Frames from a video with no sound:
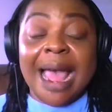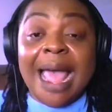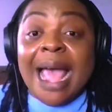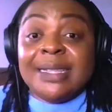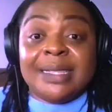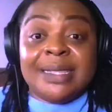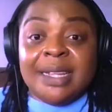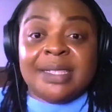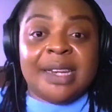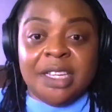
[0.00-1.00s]
I say
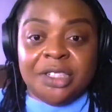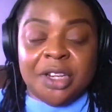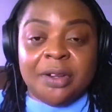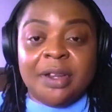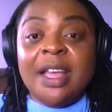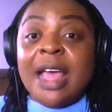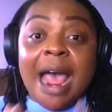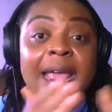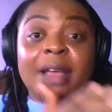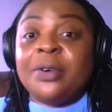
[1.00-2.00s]
it's legion.
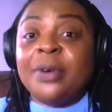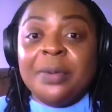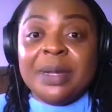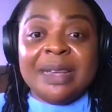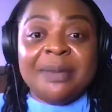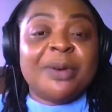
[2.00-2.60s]
I agree with him.